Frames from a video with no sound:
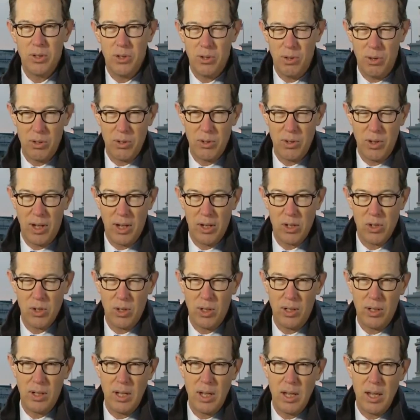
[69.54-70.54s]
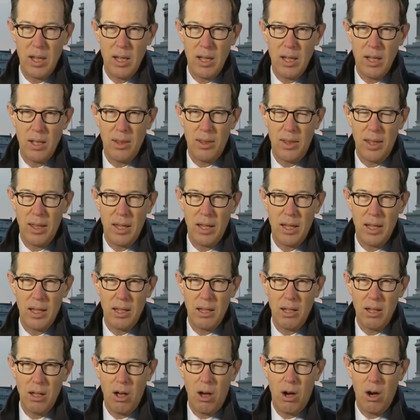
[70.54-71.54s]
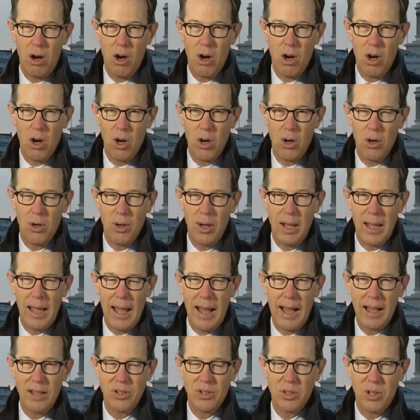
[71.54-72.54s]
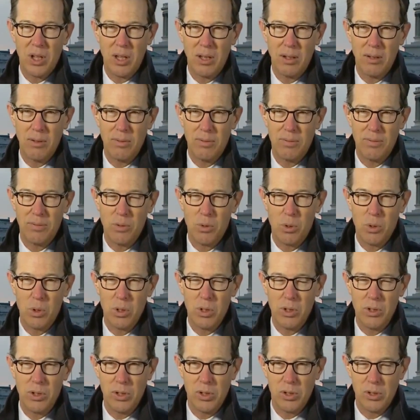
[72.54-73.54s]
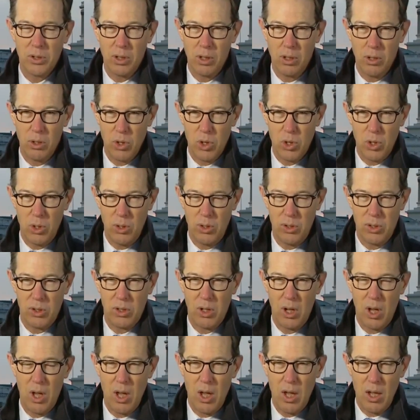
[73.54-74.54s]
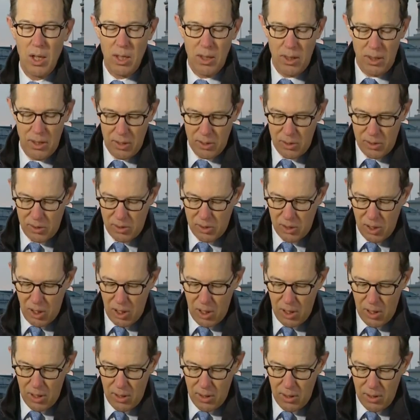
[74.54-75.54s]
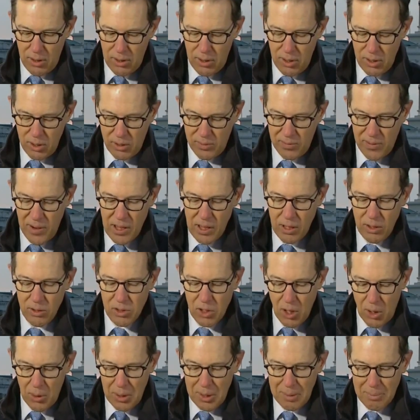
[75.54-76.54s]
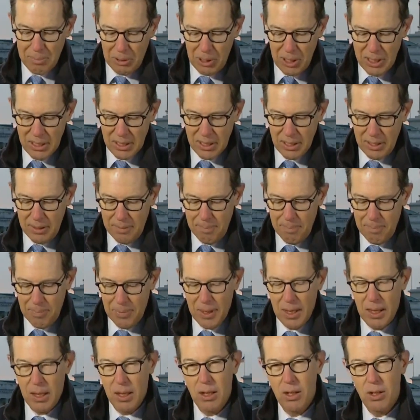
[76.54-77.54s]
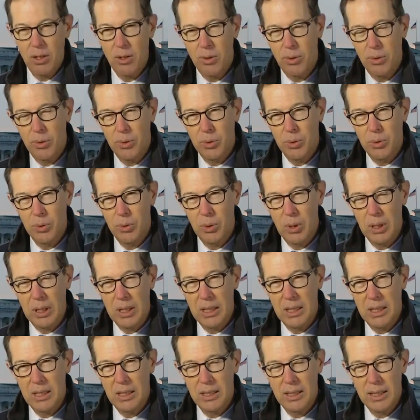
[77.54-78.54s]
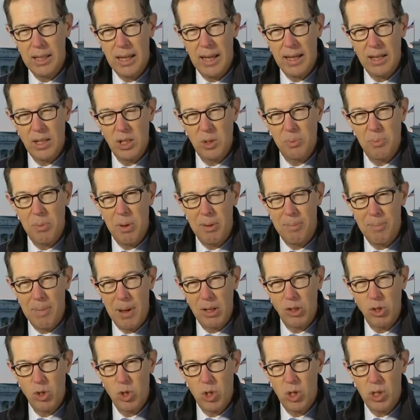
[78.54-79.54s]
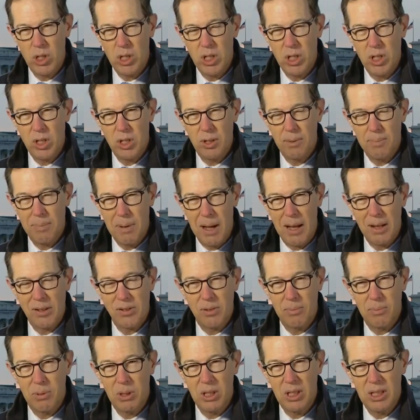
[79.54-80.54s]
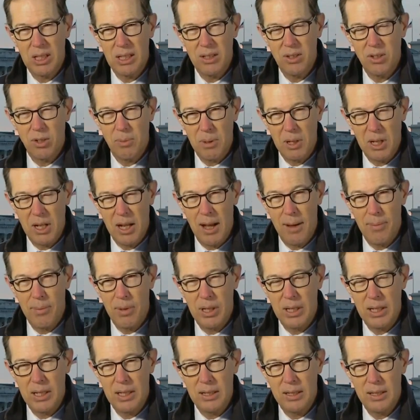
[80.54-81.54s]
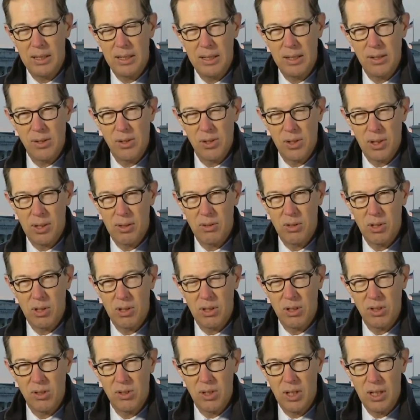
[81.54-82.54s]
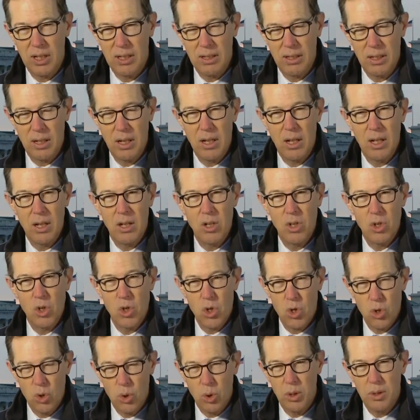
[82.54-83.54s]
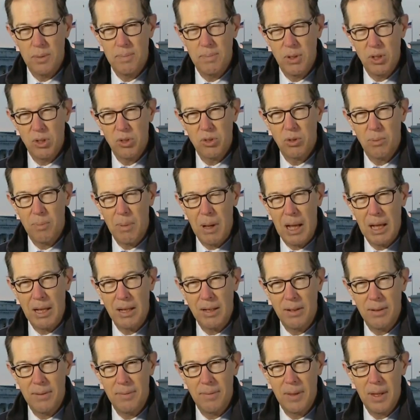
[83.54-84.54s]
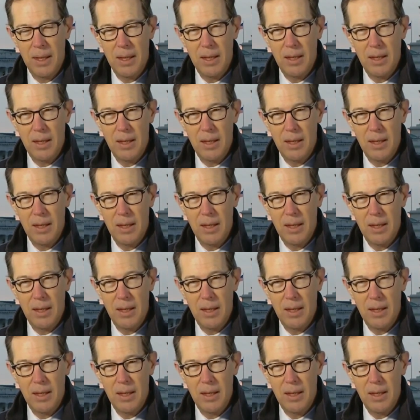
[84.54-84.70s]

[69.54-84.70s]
in your introduction, they are asking for disclosures. This fellow, Tony Blinken, who has been mentioned possibly to be nominated as Secretary of State should Mr. Biden